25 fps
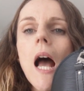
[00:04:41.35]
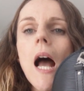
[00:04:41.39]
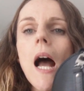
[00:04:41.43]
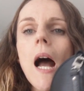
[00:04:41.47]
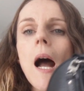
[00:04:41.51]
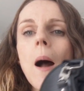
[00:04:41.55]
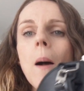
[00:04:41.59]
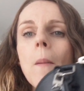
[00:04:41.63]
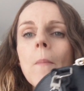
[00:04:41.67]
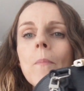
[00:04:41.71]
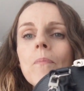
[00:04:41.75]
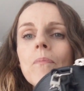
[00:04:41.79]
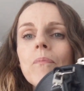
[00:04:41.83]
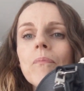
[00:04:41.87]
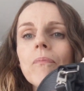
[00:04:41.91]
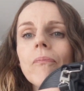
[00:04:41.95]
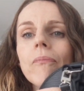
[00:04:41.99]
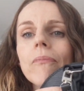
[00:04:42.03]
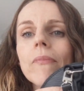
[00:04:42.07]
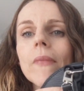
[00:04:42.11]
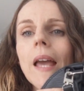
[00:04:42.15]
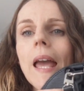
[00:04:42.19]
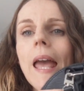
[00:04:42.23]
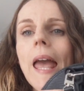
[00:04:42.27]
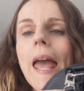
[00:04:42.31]

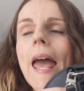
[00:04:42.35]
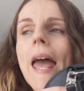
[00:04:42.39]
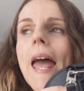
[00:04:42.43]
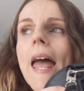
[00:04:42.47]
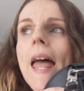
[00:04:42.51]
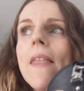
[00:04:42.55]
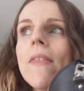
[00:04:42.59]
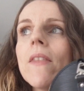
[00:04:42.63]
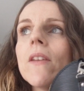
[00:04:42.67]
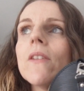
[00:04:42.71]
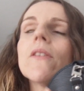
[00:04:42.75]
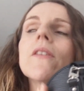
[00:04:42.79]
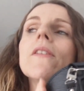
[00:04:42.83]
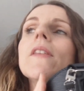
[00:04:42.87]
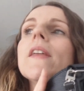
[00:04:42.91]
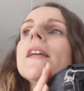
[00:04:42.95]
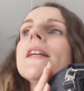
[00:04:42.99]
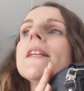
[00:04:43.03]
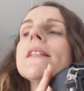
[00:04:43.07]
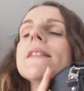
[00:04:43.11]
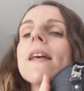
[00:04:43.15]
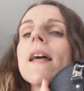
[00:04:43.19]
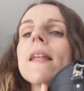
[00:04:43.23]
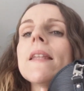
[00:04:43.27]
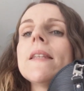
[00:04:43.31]
And the
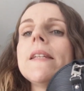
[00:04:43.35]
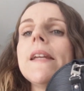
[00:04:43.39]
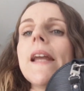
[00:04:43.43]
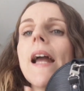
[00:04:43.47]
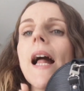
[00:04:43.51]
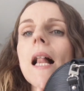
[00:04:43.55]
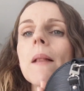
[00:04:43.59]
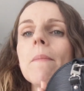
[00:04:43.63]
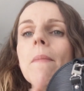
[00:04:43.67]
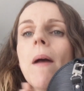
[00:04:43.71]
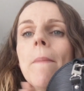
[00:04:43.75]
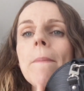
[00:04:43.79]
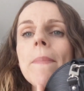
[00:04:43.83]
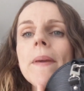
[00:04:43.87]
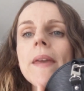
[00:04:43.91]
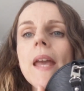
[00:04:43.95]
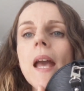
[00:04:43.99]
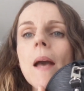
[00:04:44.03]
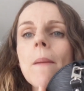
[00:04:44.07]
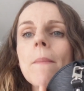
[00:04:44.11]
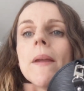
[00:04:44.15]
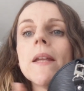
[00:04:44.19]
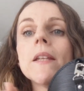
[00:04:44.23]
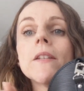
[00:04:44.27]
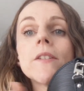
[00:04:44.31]
thing is that the Alma
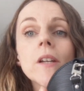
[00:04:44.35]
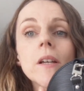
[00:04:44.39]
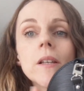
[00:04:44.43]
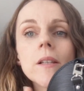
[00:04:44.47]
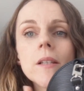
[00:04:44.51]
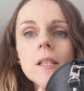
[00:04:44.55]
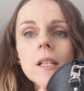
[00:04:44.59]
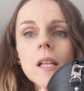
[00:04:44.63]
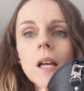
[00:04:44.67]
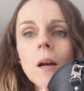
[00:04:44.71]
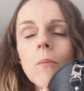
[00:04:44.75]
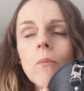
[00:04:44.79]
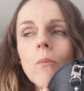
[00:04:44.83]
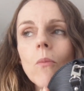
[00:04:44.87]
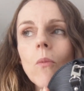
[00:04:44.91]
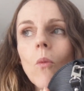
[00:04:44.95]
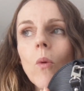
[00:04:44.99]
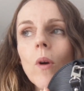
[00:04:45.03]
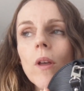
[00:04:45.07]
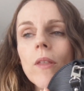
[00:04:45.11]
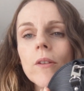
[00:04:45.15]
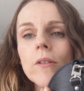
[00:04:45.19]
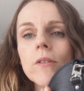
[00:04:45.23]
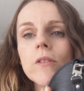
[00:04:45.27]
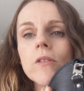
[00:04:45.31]
PM, it does come
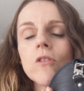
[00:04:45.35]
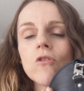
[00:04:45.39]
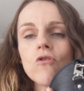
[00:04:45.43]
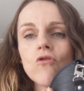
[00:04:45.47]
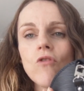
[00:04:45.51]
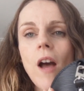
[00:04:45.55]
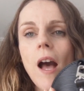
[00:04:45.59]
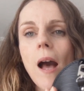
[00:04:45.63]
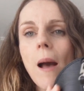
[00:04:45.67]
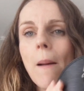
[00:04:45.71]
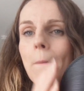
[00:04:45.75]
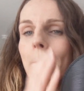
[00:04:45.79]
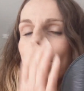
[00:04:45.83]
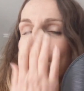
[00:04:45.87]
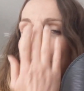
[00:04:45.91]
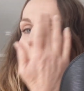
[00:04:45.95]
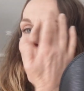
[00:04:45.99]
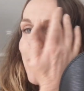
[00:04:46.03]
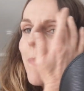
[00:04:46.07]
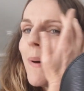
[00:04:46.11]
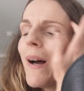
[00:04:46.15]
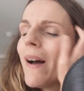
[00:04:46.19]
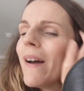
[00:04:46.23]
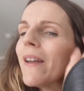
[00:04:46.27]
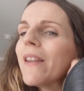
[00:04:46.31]
with a strap,
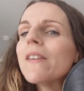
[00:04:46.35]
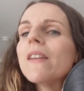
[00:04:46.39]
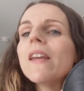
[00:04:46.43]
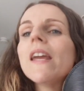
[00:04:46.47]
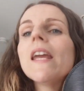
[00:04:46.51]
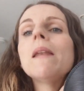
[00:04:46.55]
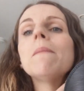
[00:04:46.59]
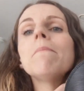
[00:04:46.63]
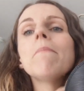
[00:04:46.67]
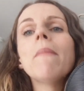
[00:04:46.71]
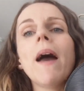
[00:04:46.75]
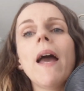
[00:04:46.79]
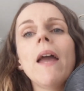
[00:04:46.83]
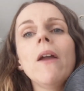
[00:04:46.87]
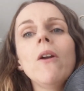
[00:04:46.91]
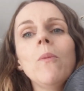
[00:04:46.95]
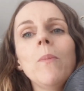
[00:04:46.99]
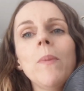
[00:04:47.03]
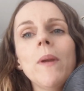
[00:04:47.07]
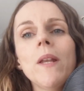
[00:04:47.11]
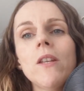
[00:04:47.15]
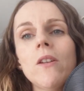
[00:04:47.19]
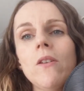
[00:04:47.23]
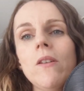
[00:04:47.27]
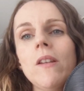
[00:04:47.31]
but in my
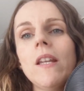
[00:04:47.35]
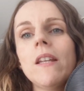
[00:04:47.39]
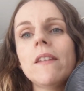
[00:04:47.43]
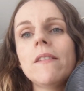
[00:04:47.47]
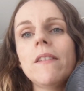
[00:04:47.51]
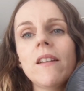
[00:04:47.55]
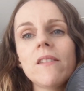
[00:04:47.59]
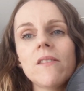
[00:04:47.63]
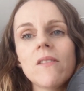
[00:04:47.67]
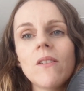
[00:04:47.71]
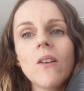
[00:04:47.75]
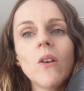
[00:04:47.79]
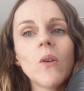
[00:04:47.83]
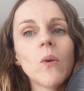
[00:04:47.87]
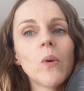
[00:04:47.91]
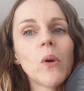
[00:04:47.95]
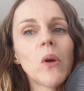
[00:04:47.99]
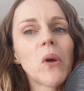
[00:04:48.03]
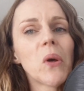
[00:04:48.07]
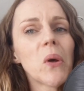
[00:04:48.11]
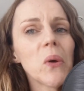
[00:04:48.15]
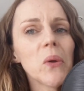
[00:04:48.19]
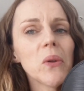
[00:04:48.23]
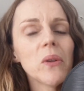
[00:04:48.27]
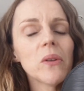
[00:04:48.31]
opinion, it doesn't
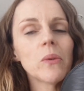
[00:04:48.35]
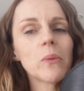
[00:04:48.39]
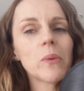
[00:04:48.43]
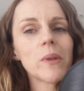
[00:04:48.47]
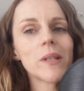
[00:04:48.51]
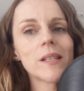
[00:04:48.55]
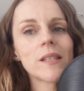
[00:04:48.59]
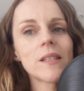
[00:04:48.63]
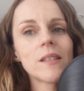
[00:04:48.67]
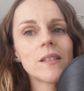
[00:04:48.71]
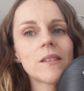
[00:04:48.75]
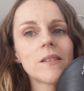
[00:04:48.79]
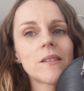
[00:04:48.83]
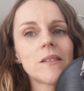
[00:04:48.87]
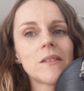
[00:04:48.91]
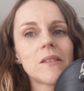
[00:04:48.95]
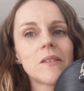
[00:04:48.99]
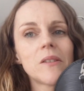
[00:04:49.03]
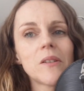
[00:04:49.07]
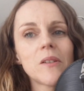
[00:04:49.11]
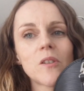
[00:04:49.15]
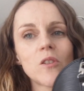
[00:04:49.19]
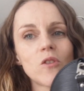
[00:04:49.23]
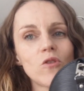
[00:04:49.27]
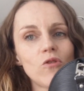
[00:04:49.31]
look good with
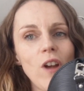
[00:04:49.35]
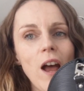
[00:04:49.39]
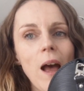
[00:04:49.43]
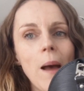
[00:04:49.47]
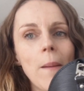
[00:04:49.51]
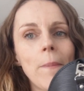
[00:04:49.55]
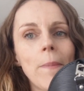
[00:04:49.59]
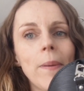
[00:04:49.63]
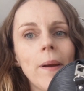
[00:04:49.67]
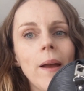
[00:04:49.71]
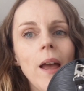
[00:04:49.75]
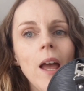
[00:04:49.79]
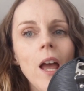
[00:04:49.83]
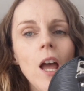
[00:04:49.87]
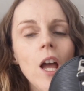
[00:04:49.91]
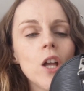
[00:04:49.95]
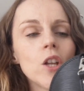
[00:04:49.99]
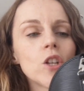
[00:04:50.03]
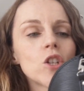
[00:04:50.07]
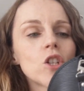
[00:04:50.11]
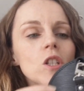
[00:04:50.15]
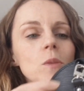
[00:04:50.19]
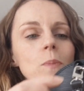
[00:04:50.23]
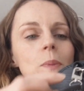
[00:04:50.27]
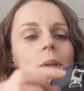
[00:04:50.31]
the strap.
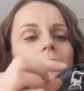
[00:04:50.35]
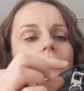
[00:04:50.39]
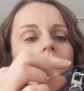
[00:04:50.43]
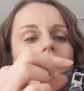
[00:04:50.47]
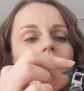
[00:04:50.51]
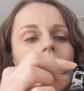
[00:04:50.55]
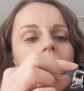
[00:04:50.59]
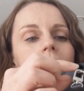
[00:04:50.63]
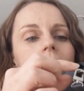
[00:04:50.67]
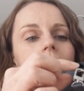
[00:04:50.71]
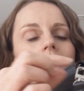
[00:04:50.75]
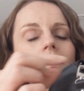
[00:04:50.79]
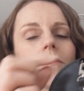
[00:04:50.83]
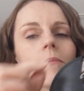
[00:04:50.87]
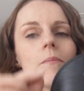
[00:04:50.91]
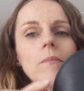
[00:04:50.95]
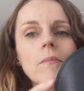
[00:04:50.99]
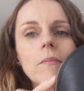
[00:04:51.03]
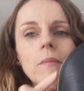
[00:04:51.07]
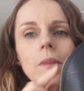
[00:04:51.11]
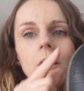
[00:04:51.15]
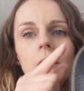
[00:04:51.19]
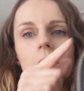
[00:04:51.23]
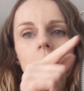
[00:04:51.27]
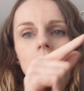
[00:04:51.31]
Just because
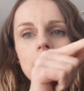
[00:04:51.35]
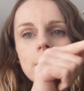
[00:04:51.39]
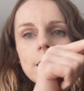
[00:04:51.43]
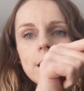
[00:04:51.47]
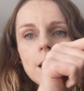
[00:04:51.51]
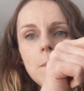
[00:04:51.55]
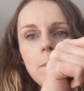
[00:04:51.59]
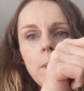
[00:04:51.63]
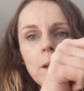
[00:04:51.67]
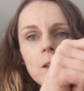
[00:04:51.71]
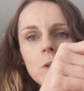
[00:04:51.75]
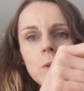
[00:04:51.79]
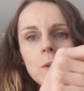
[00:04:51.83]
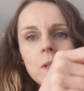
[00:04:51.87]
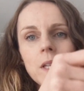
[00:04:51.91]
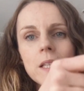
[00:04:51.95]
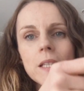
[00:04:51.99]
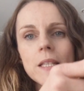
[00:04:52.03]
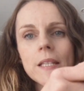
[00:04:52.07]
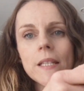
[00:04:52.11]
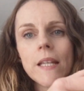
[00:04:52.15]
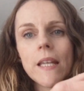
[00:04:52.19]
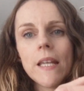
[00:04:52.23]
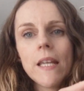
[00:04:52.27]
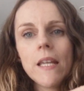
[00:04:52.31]
the zip, as you can
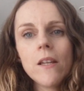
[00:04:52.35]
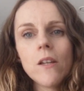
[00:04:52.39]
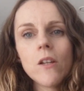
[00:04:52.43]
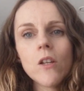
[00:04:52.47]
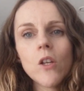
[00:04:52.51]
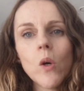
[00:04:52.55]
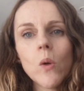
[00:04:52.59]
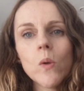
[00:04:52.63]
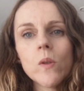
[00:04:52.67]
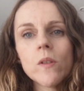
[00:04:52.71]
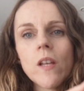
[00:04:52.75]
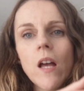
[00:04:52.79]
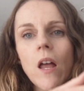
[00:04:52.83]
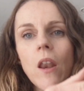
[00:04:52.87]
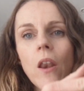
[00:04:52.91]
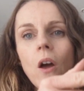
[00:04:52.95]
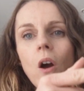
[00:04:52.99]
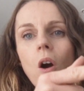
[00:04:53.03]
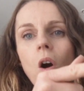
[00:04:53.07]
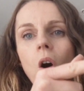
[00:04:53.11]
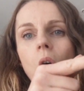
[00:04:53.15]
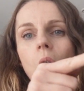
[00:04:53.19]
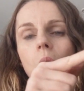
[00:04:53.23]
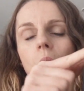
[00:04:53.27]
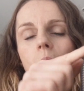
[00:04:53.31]
see, goes down
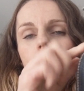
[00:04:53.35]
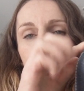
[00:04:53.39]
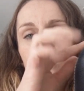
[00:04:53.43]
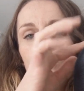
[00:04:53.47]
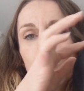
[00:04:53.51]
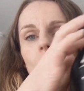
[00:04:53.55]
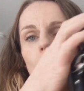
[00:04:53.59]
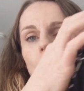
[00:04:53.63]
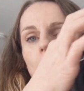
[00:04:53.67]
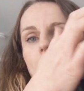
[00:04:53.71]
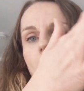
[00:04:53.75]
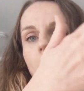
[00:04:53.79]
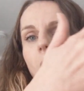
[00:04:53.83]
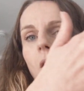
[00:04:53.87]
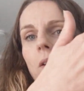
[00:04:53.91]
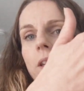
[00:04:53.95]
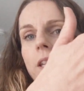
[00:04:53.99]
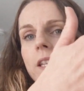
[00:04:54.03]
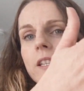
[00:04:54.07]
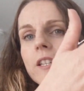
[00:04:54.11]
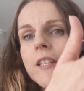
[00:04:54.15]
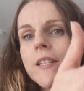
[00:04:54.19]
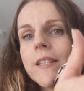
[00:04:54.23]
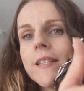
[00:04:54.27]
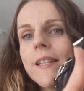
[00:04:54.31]
all the way on
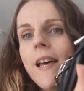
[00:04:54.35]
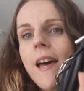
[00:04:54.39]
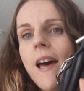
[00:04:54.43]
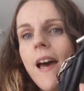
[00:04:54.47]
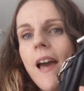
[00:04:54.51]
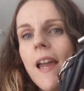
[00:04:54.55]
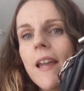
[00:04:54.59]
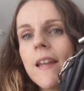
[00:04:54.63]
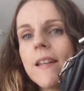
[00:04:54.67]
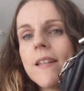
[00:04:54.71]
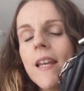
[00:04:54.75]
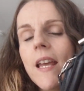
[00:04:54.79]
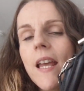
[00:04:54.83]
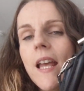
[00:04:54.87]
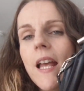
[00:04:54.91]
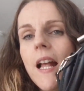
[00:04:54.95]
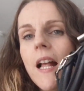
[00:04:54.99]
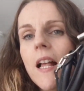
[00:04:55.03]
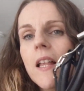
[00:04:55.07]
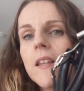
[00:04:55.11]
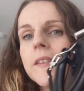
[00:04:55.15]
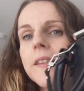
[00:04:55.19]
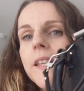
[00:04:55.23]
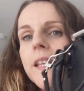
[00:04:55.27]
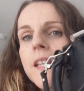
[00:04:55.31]
each side,
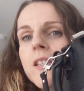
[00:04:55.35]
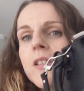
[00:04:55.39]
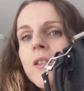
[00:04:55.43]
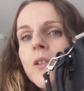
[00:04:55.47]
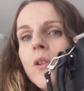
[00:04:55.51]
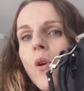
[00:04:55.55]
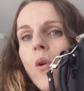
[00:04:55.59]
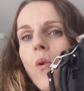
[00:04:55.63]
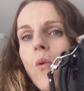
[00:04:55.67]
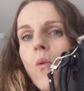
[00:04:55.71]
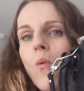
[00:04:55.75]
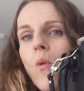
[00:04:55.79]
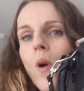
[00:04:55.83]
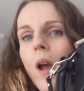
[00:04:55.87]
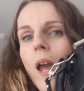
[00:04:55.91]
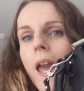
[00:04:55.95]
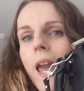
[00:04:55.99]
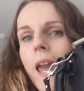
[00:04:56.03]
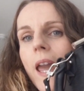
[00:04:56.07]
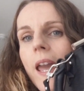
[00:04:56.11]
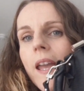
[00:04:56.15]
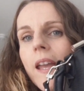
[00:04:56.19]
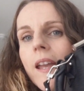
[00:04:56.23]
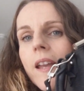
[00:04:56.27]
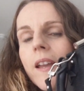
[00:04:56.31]
there's no
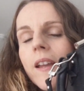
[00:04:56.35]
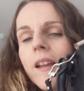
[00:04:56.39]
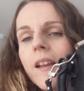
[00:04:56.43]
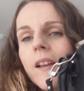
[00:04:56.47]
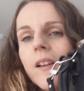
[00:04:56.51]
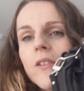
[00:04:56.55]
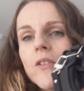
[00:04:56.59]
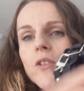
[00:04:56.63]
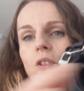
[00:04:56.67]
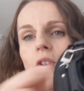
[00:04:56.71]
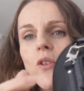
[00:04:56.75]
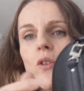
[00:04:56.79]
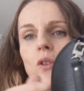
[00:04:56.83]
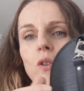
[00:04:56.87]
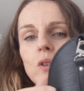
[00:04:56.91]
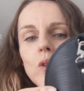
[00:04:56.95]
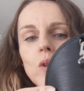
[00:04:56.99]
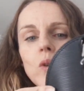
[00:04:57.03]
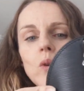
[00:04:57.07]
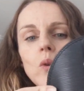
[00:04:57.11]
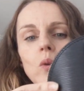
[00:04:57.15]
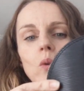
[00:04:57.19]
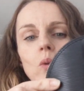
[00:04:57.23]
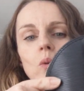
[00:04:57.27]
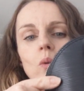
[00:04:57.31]
way
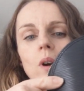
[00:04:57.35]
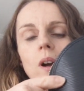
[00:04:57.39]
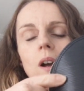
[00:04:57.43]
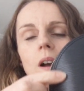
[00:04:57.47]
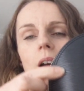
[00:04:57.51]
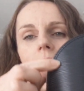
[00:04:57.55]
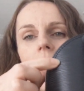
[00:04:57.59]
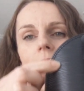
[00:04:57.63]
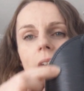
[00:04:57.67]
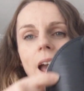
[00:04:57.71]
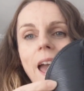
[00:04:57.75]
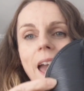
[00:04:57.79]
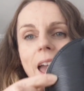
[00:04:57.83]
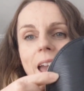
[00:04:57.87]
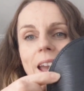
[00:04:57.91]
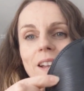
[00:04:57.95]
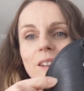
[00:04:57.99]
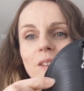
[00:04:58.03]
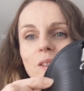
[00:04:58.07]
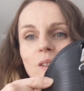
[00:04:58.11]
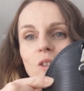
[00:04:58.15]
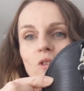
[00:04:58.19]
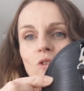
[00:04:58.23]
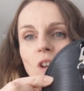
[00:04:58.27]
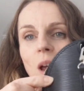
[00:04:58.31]
to
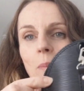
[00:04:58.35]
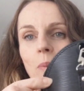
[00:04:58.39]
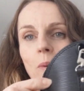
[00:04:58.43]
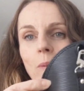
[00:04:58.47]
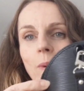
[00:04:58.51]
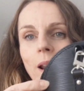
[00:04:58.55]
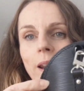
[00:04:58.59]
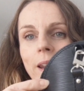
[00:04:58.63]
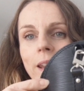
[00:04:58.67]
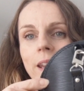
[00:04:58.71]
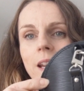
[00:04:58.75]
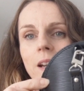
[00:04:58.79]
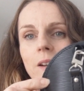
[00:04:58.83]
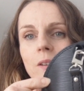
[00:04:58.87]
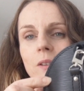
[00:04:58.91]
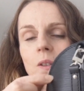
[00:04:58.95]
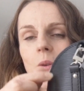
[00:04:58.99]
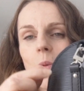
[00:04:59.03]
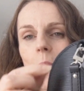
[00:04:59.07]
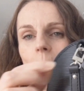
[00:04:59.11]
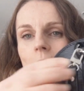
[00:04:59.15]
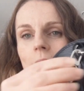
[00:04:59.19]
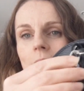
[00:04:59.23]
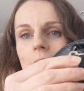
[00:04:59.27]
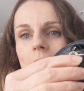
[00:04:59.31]
hang the strap around here.
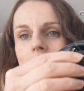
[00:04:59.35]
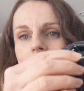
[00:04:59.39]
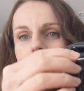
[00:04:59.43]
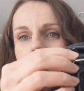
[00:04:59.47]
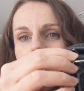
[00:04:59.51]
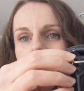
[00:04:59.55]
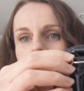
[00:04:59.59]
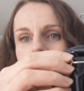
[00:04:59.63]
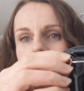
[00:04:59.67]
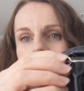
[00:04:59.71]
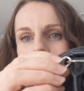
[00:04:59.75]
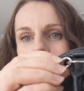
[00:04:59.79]
So what they did is that